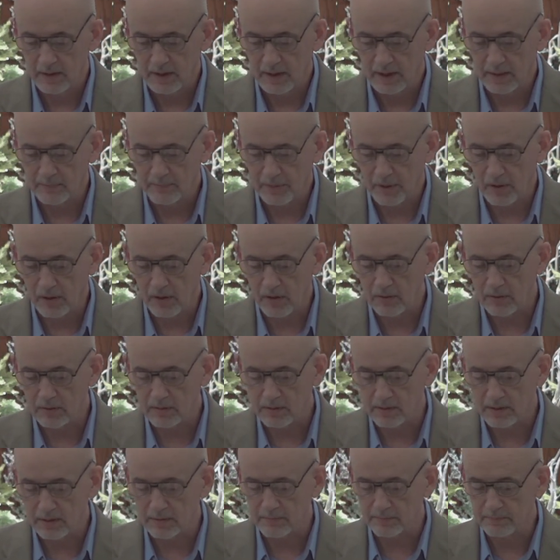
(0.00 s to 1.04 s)
And
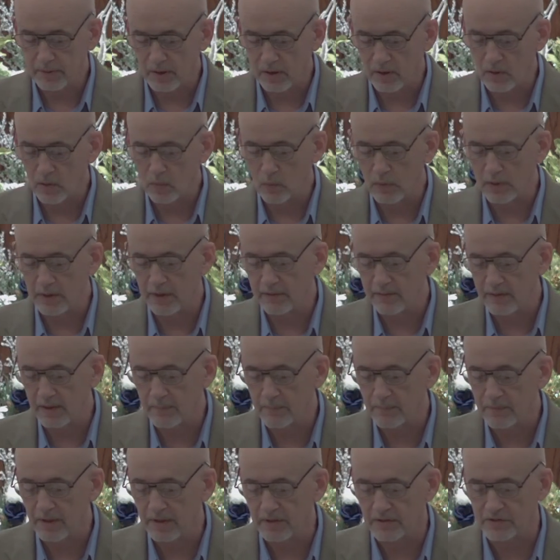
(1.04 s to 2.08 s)
Paul wanted
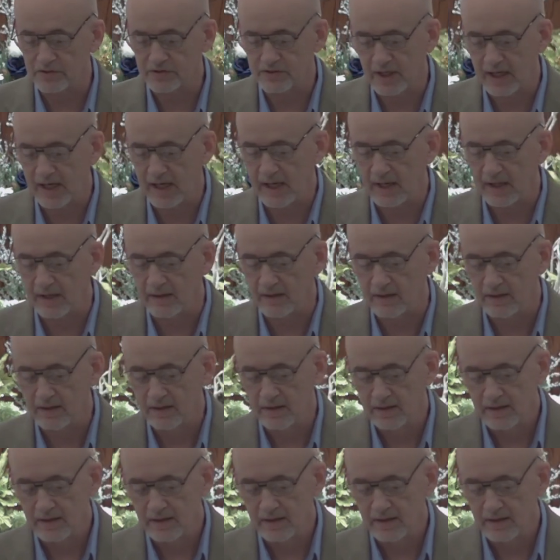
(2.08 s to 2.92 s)
them to understand